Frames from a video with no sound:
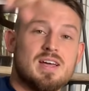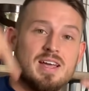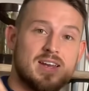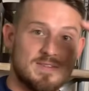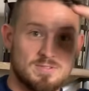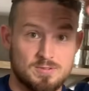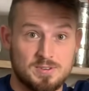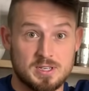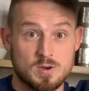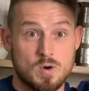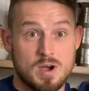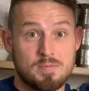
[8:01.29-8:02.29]
And if the feet
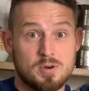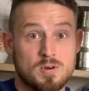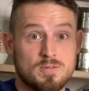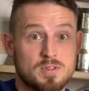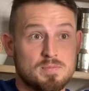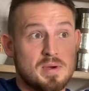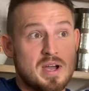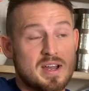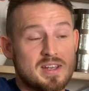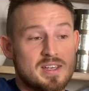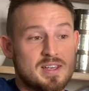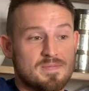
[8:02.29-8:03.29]
go up and over the
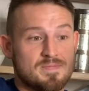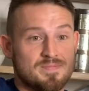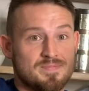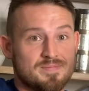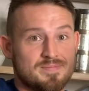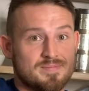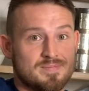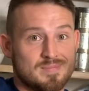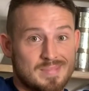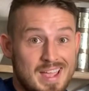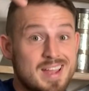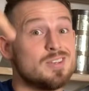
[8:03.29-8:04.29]
body,
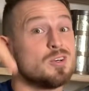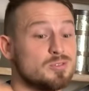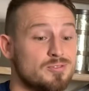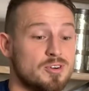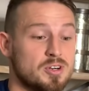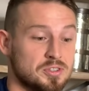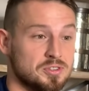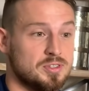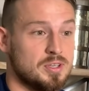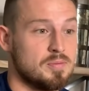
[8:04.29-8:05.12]
the head goes first.